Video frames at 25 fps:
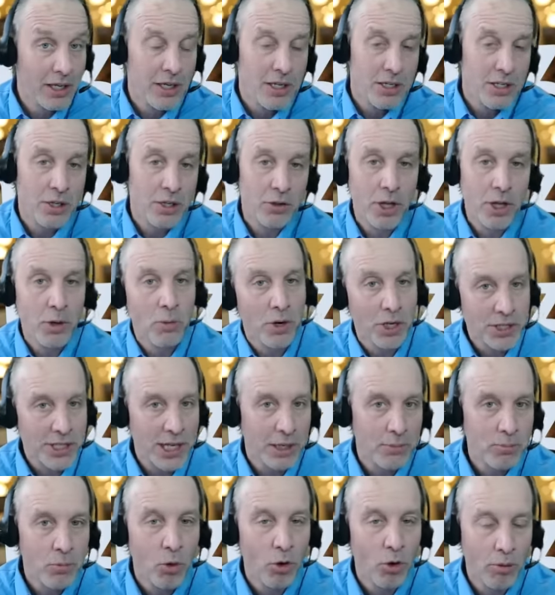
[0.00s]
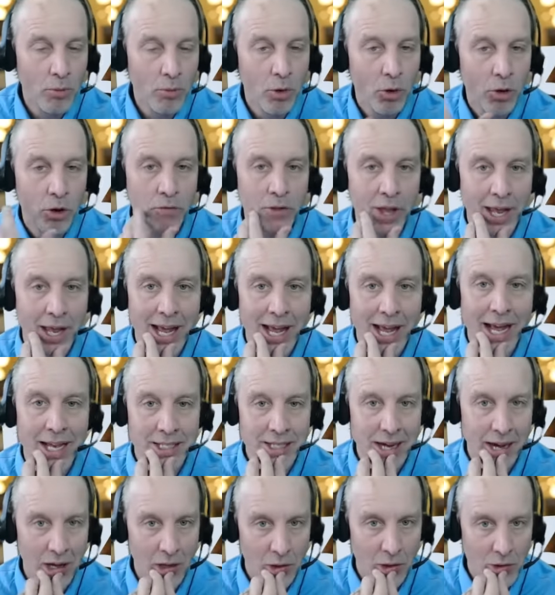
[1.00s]
So they want to take more and more of that ad
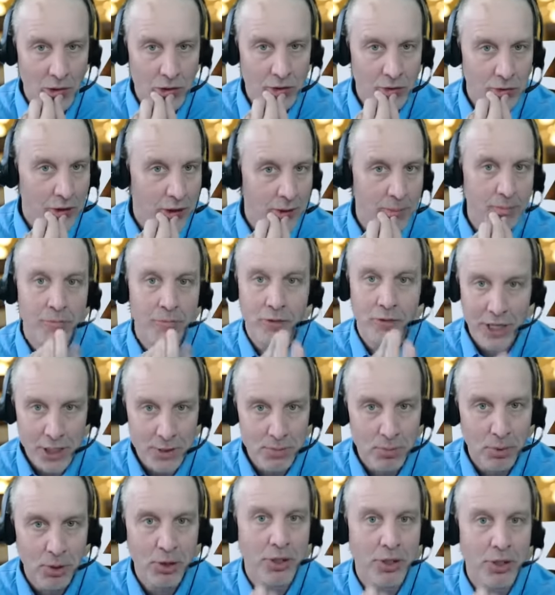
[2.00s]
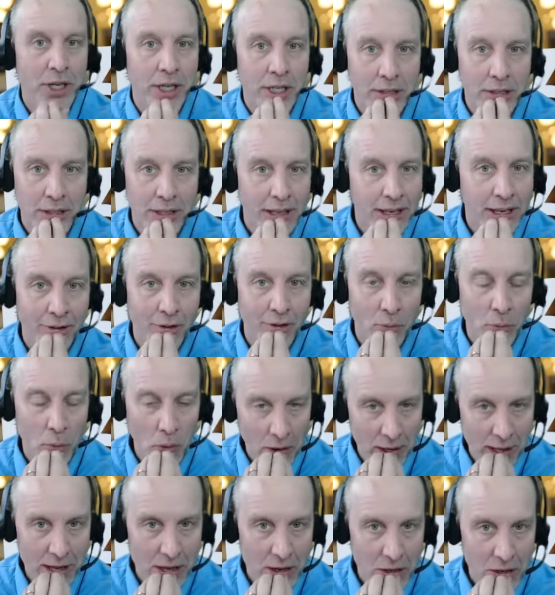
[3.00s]
dollars from Facebook and
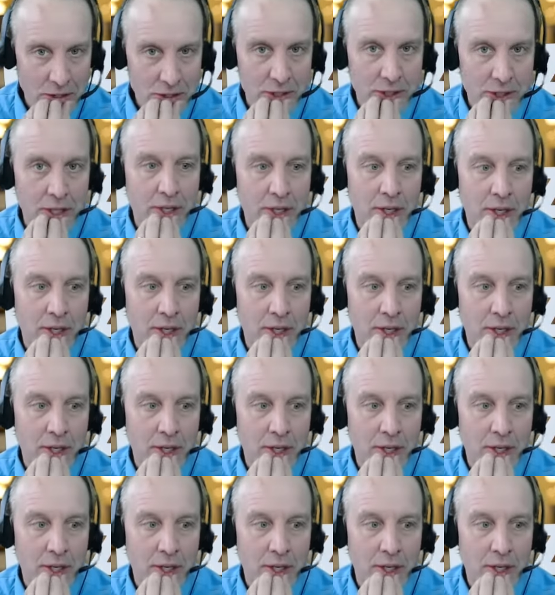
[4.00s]
everyone else.